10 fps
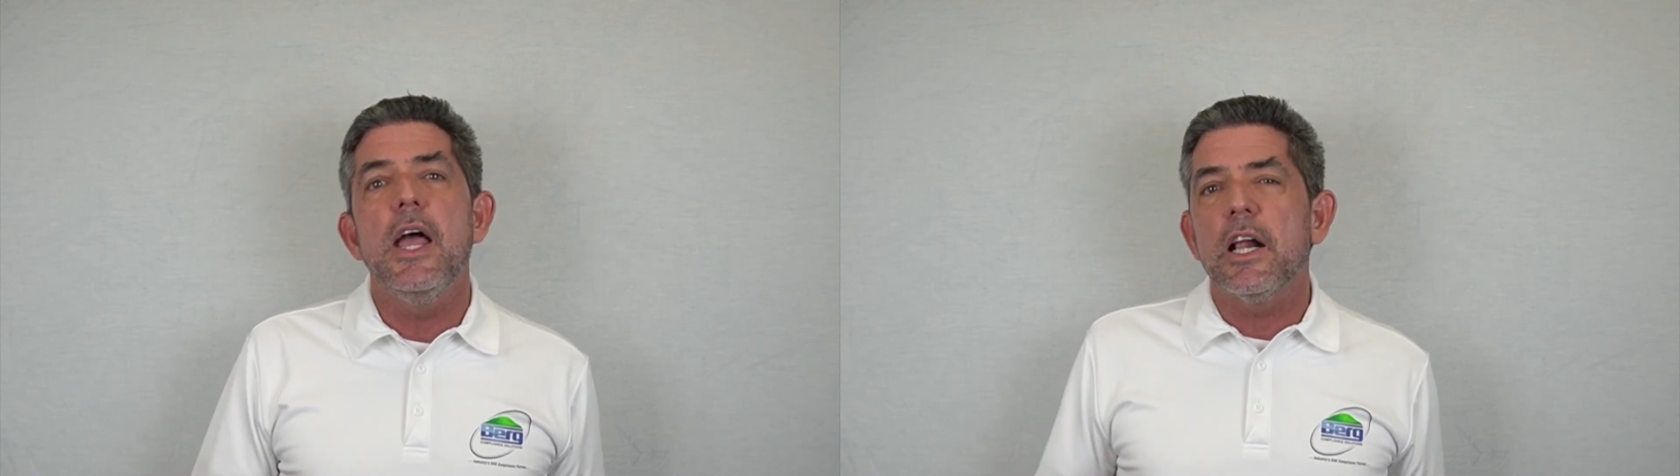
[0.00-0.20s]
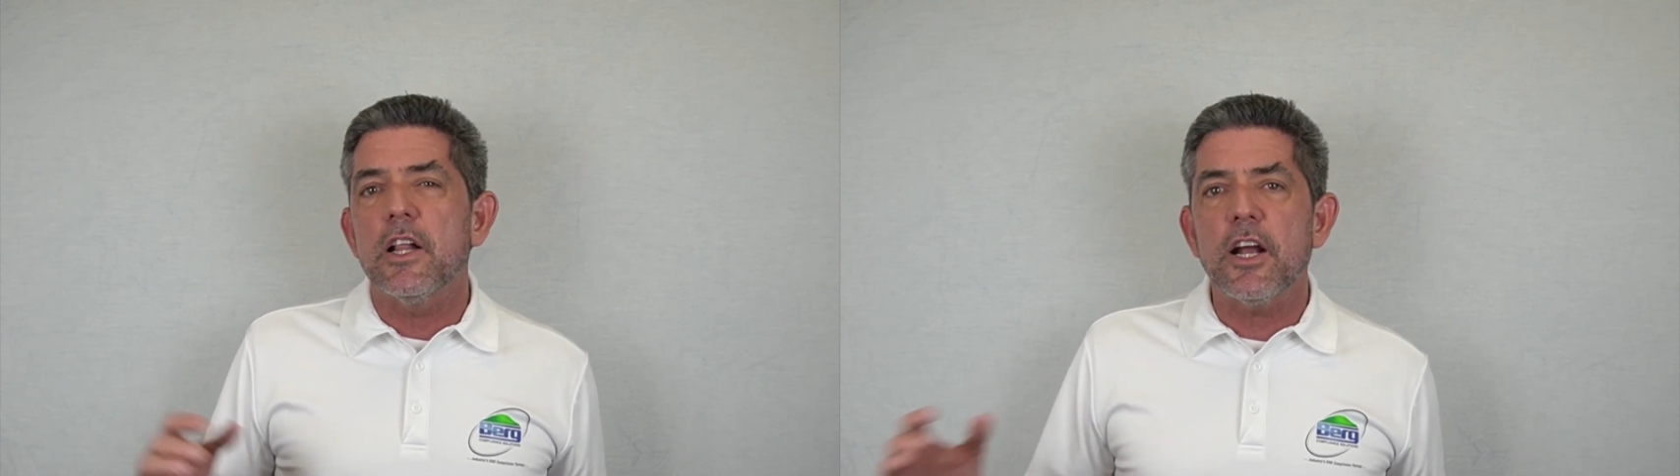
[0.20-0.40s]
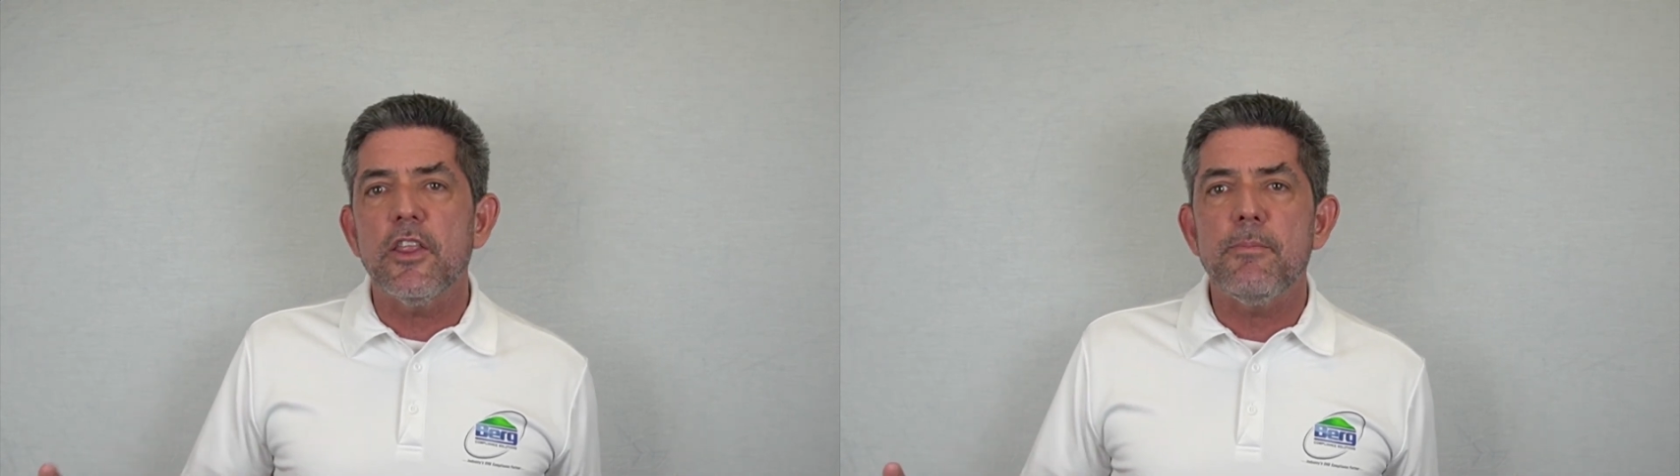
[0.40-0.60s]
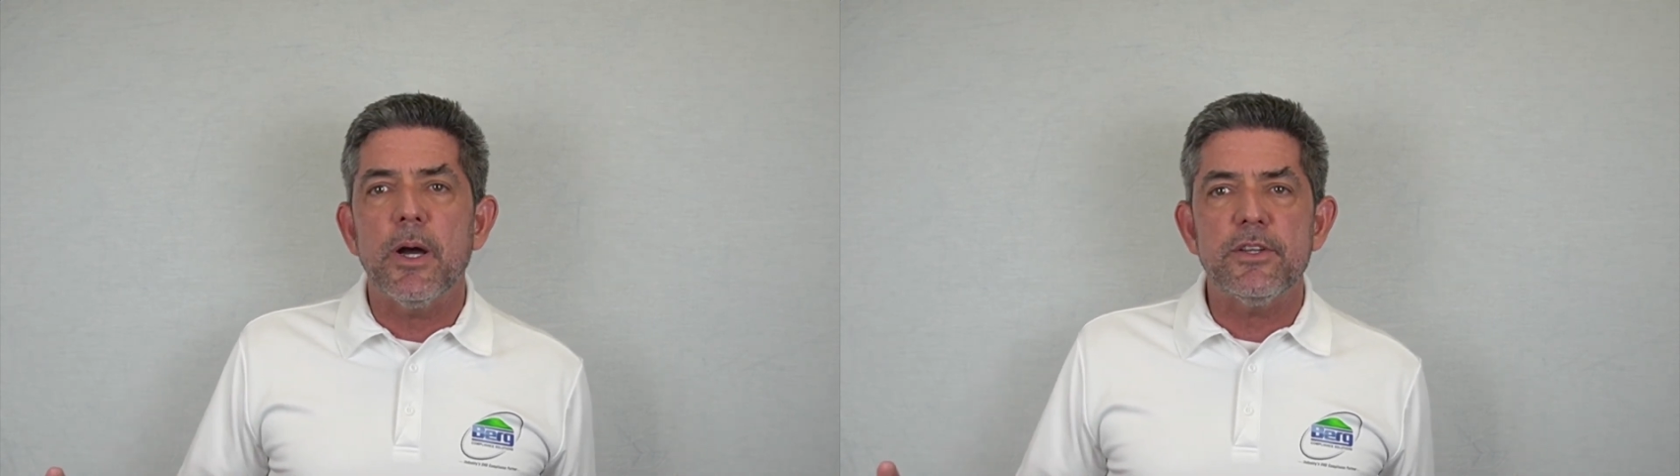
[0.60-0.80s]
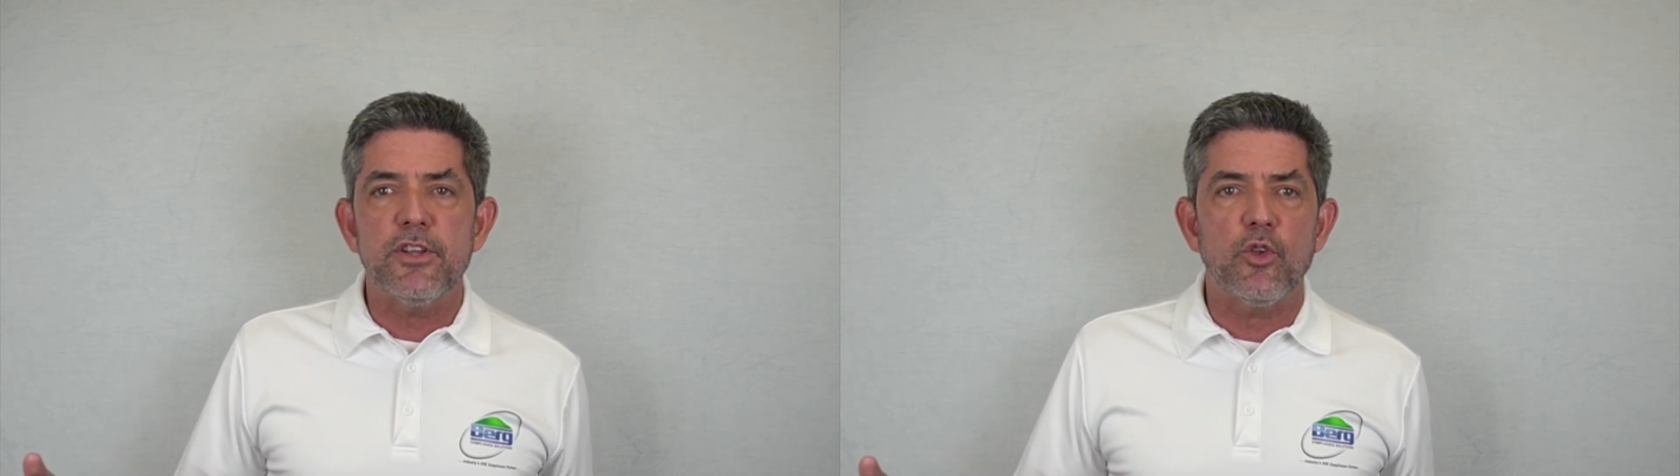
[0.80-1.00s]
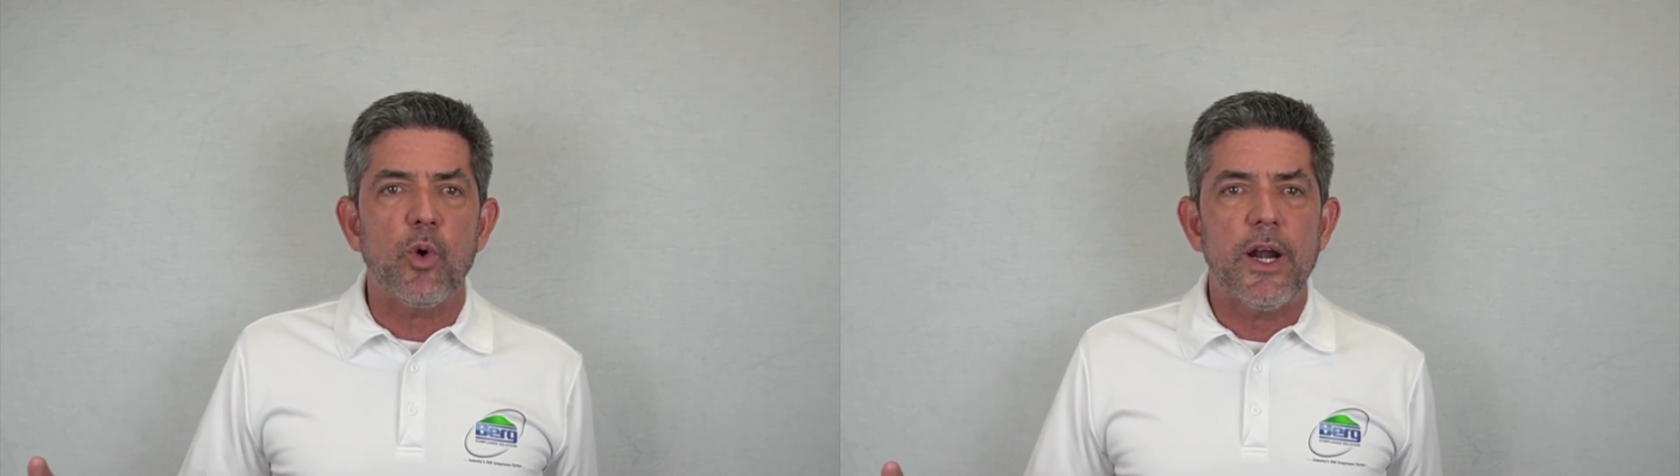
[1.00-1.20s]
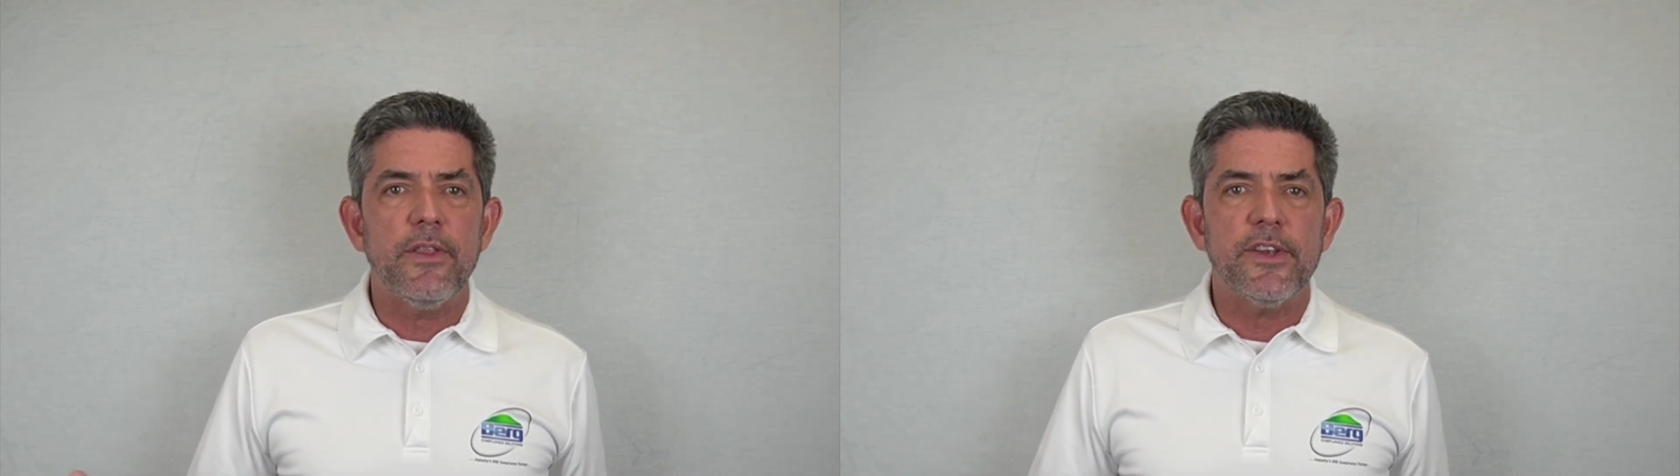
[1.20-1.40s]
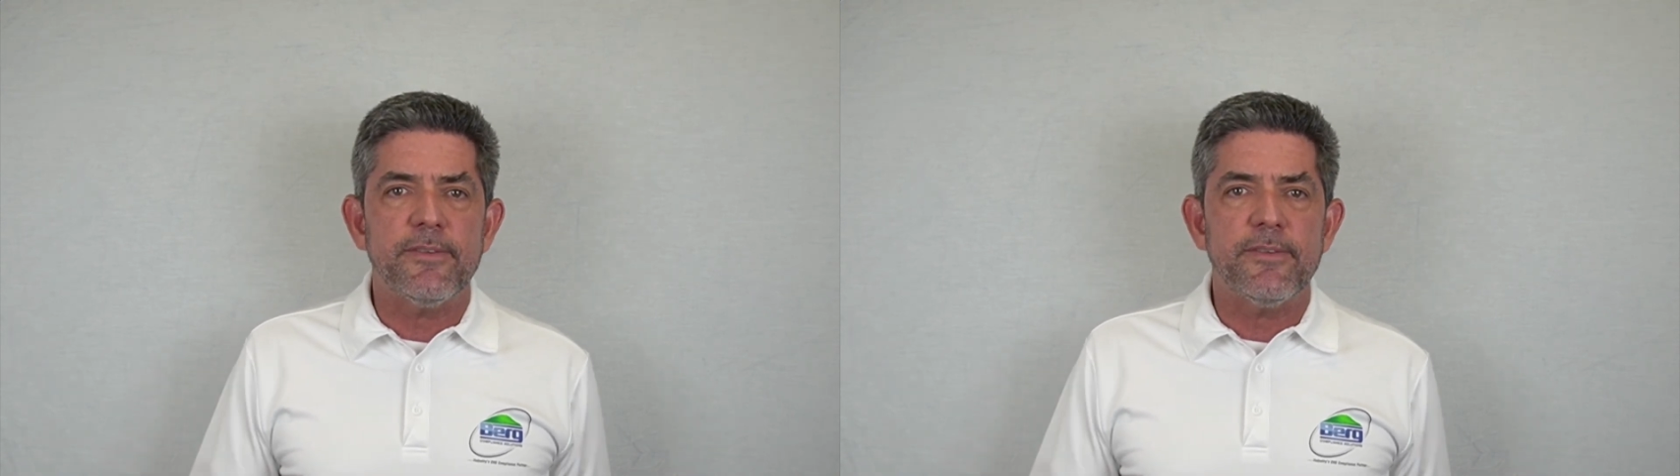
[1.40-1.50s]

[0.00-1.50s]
Click on the button to the right of this